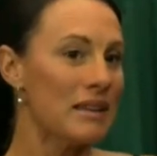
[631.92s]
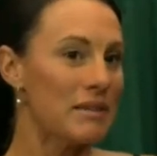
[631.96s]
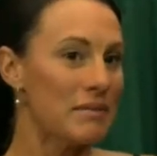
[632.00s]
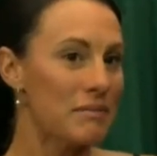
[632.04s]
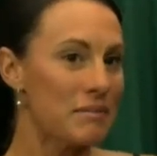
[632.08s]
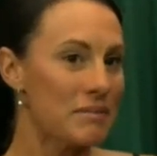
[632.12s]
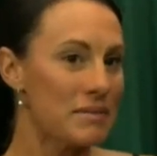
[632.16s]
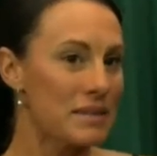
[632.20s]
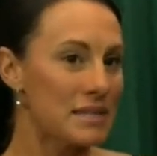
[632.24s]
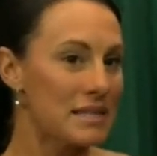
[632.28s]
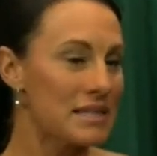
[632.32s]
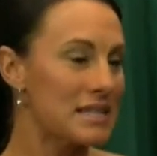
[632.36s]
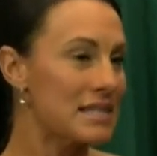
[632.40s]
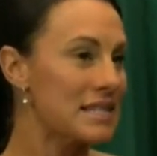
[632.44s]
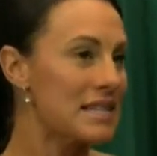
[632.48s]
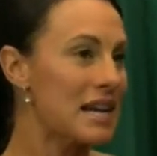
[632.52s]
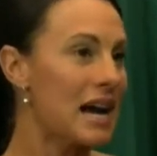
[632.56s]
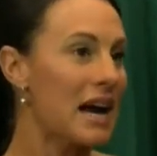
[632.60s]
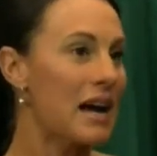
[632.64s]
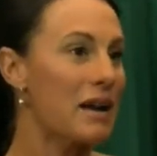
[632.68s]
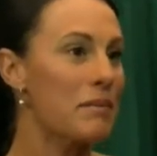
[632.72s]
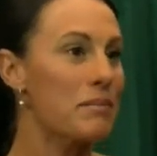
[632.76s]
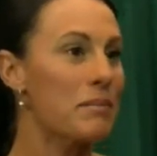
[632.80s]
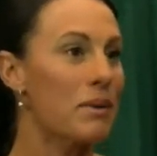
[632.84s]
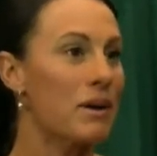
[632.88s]

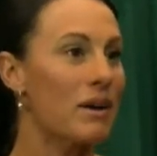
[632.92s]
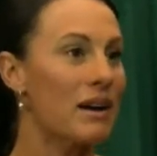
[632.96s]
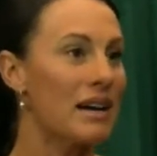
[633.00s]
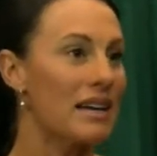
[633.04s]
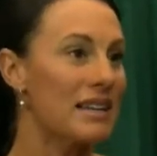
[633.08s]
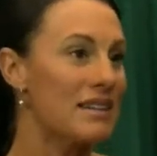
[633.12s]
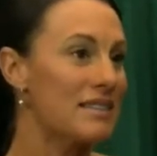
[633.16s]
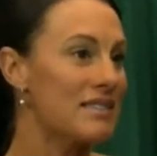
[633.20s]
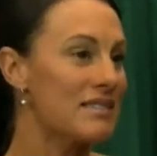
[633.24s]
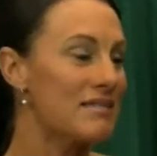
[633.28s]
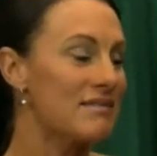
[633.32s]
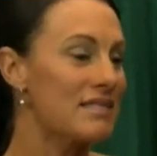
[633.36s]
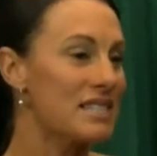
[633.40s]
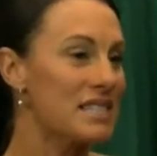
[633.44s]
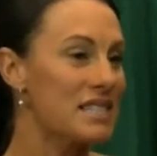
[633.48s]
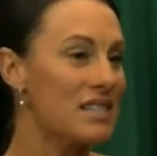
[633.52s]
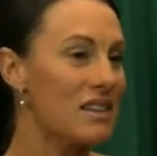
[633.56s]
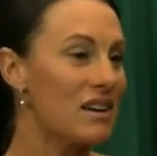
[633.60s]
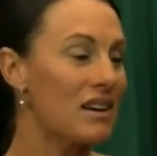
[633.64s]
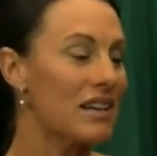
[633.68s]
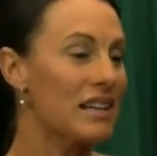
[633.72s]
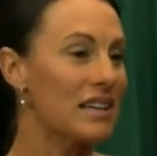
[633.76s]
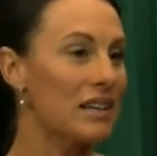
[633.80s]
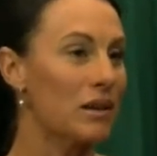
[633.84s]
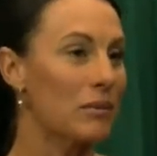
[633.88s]
start by
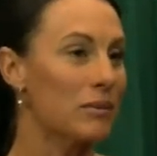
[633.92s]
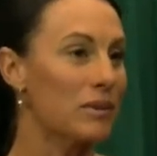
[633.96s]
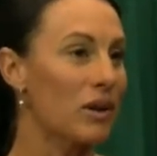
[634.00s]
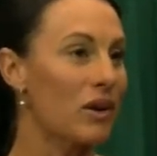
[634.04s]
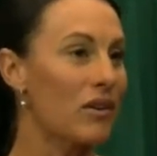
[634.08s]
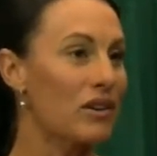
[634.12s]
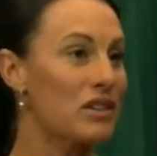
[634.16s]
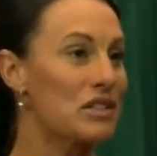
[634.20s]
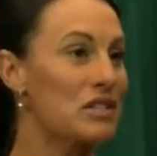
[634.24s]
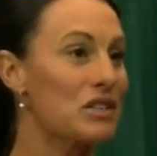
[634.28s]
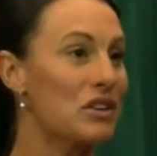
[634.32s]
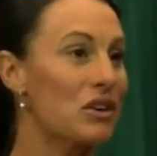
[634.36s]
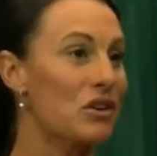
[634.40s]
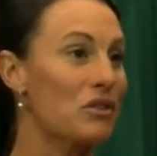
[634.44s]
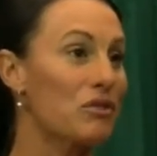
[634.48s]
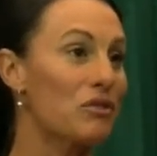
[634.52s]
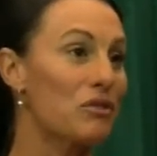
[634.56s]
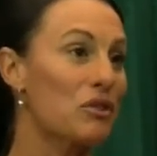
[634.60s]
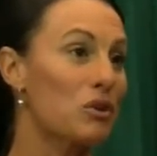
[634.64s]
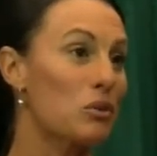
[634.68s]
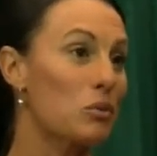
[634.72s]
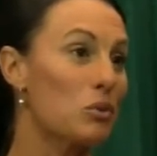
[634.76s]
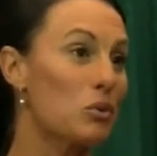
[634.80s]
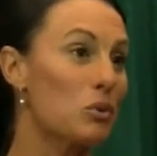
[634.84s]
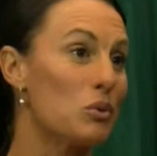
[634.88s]
deciding I'm going to go
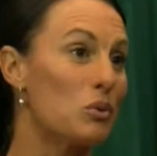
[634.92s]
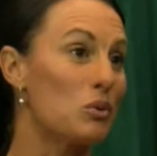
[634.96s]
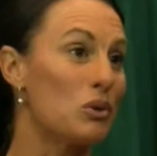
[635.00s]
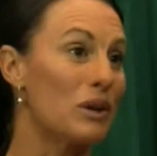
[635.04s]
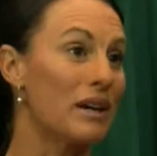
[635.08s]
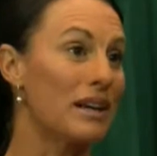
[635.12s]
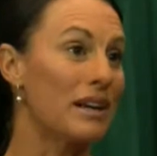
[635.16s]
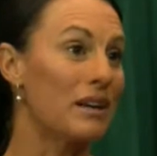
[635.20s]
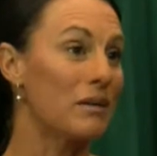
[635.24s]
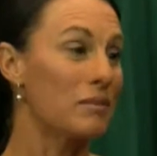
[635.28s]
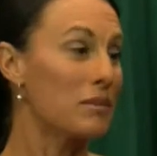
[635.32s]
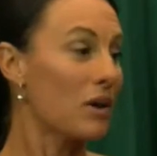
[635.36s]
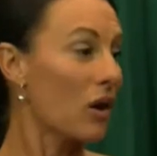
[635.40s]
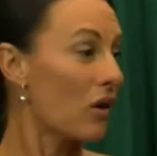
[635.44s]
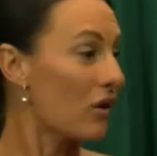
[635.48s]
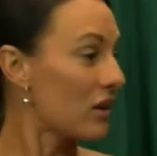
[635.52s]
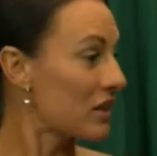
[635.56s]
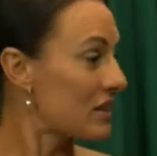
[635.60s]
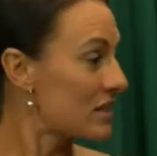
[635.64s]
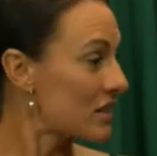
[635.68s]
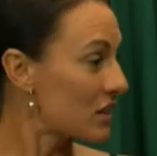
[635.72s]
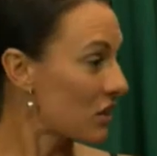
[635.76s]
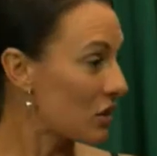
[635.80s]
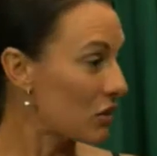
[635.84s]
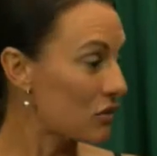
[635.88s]
for a walk, and I'm
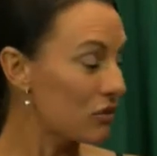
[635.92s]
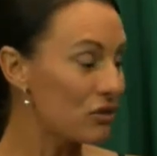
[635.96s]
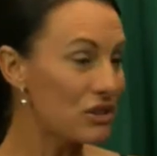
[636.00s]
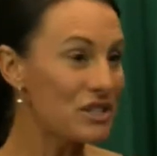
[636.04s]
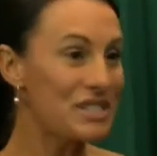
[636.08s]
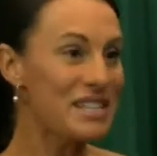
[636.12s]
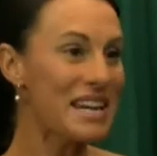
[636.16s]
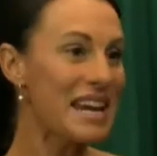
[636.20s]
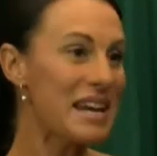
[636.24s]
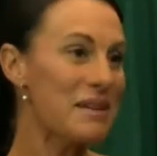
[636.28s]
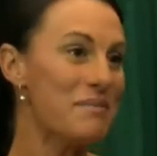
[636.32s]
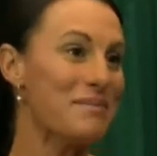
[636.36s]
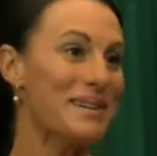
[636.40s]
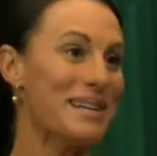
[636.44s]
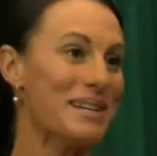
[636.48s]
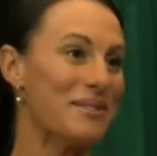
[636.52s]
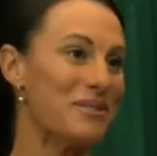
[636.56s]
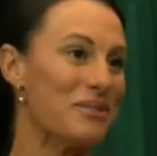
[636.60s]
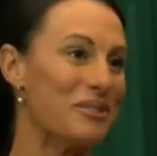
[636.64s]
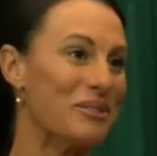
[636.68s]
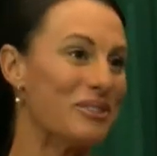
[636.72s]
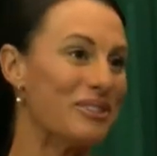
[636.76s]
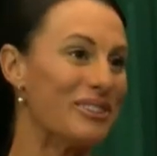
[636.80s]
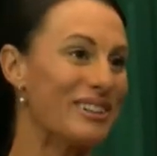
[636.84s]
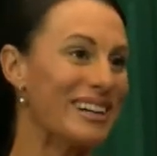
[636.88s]
going to go for a 10-minute
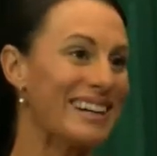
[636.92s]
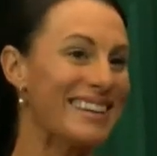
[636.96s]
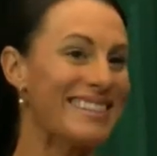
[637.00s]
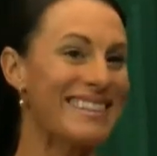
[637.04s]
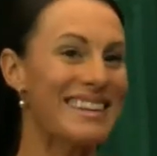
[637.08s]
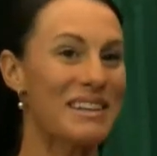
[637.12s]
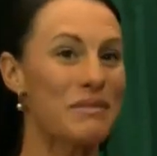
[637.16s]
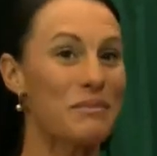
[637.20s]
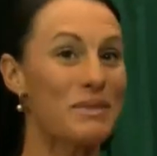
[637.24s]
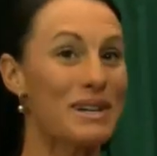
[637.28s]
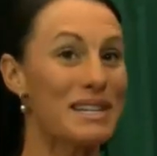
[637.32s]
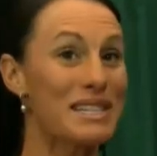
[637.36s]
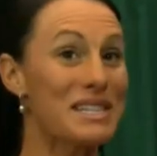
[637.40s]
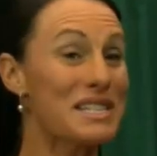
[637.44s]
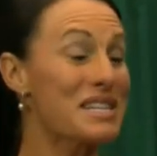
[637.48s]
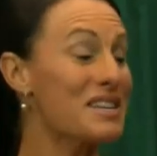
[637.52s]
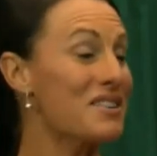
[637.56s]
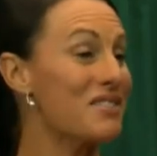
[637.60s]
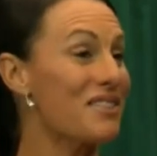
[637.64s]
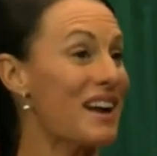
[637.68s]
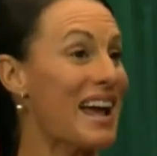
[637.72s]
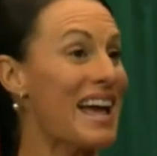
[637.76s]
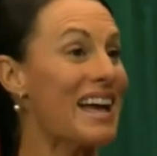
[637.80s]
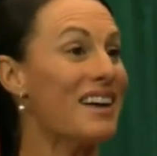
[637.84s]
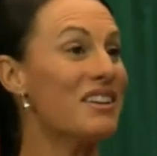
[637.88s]
walk, and then once
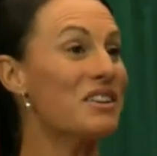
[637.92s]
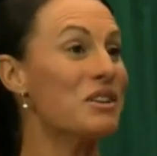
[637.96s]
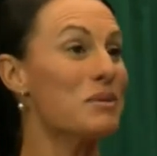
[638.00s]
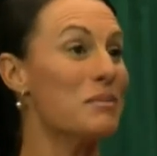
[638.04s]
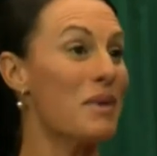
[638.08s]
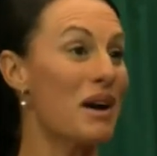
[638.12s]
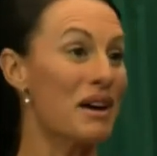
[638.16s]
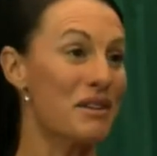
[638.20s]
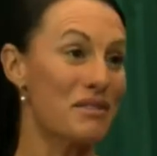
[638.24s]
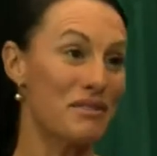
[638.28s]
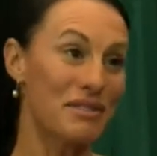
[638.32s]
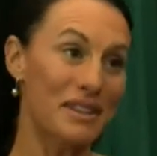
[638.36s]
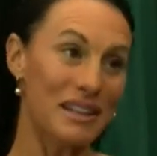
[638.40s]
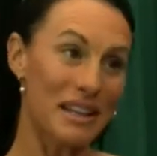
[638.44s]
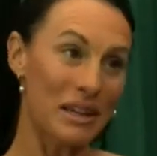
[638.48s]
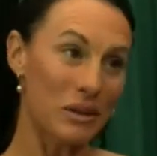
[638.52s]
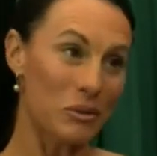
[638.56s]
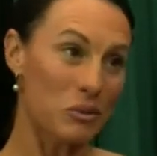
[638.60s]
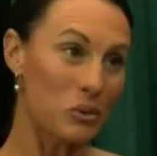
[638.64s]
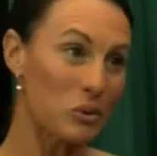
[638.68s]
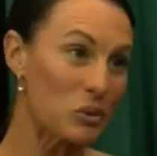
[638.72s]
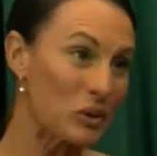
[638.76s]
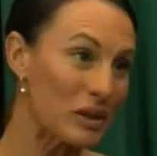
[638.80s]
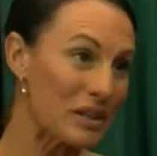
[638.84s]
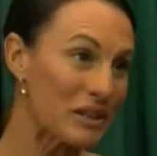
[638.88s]
you're out you might feel like
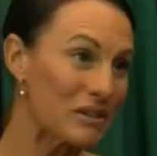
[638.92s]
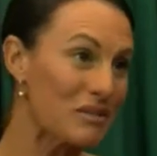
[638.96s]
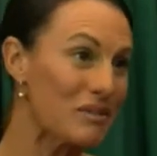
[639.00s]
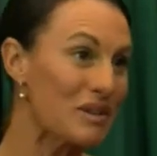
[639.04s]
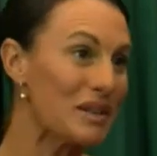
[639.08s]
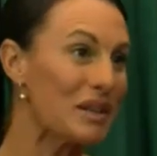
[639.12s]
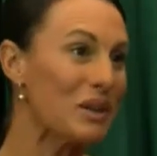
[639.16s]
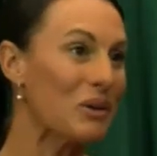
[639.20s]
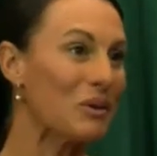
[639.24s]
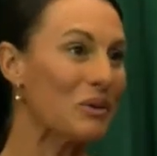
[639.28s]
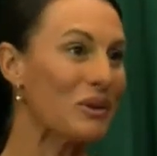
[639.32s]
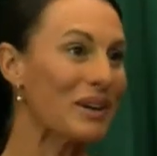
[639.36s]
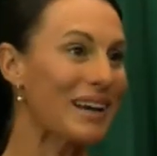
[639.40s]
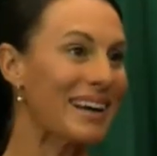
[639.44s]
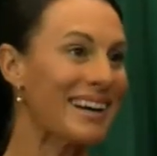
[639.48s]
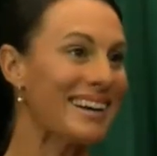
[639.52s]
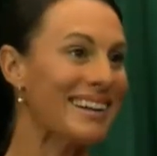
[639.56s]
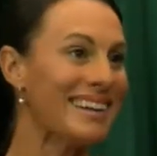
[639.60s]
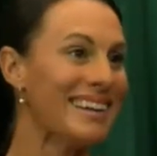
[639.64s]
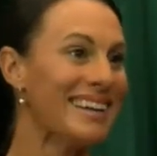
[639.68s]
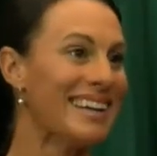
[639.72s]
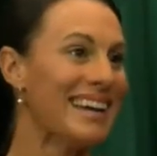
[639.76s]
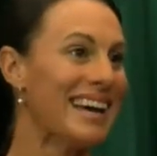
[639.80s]
walking for longer,